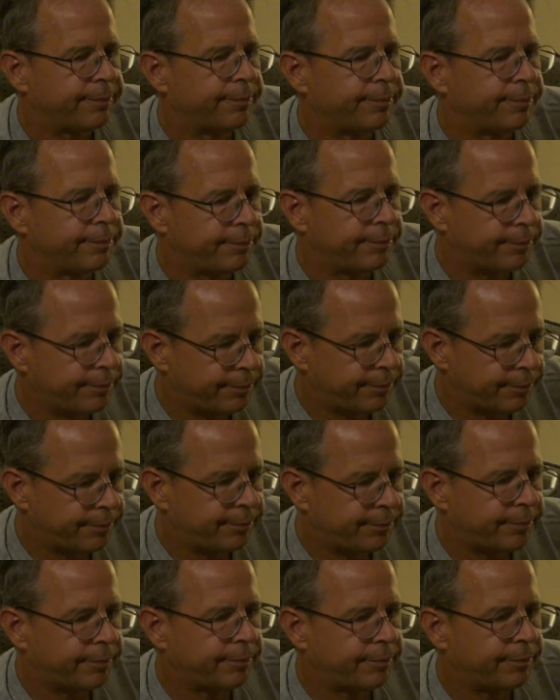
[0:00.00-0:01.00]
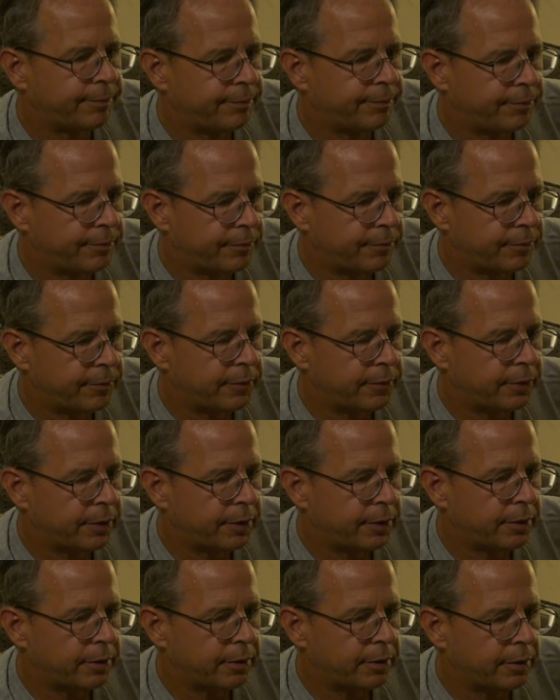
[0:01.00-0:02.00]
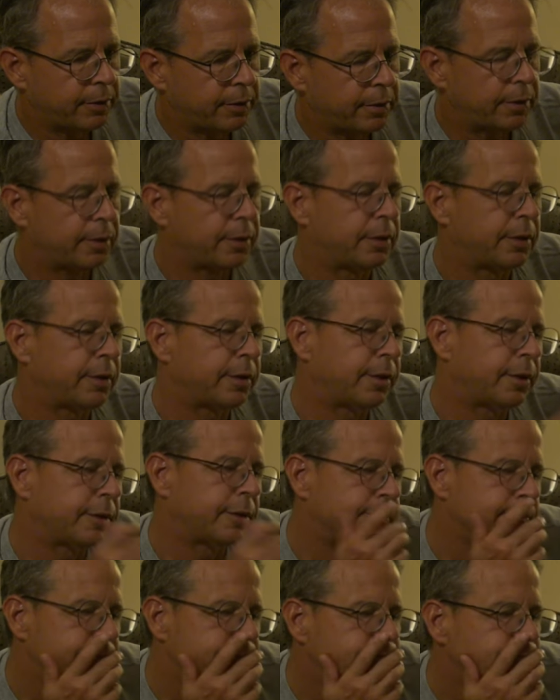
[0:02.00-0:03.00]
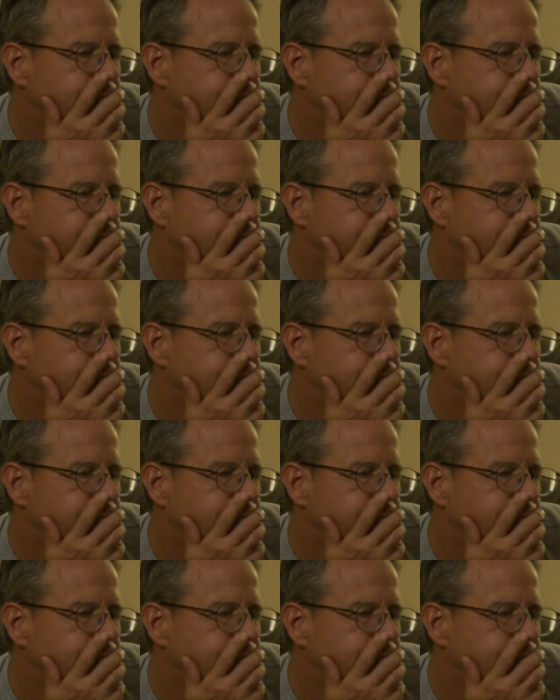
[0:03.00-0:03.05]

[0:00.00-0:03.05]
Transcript: The person shown says nothing.